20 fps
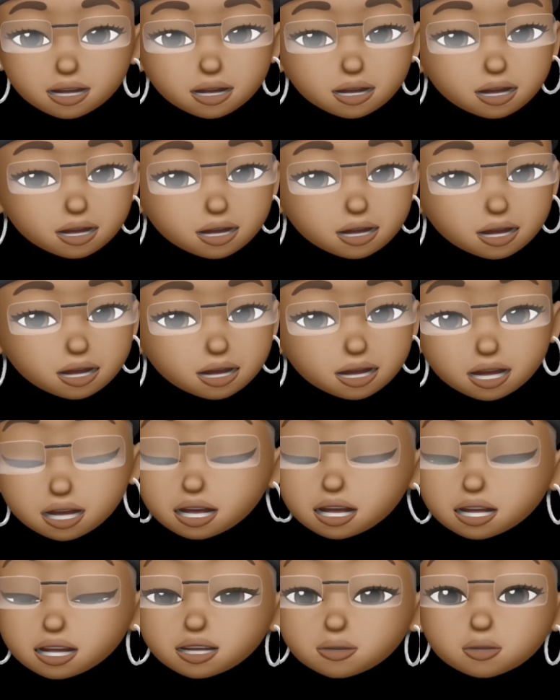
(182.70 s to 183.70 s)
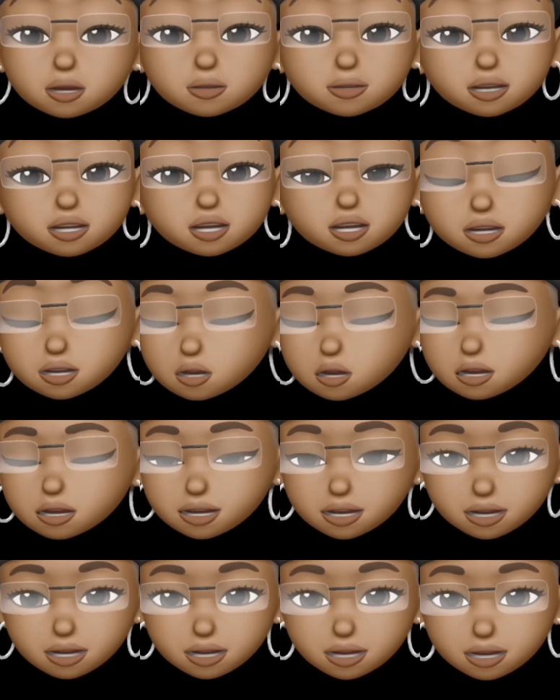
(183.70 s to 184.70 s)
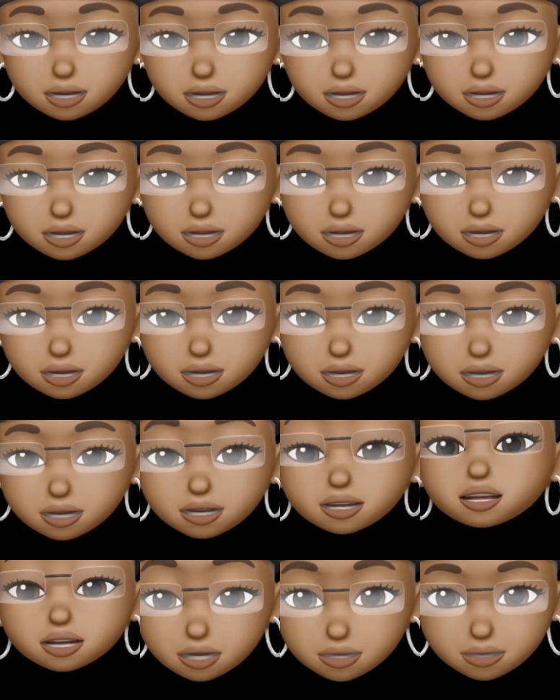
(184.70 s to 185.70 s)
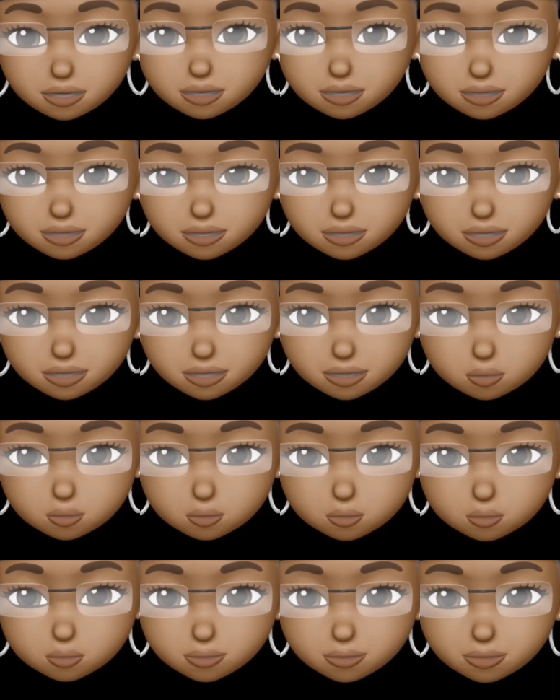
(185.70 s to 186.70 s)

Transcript: and get this puppy started. Stay tuned.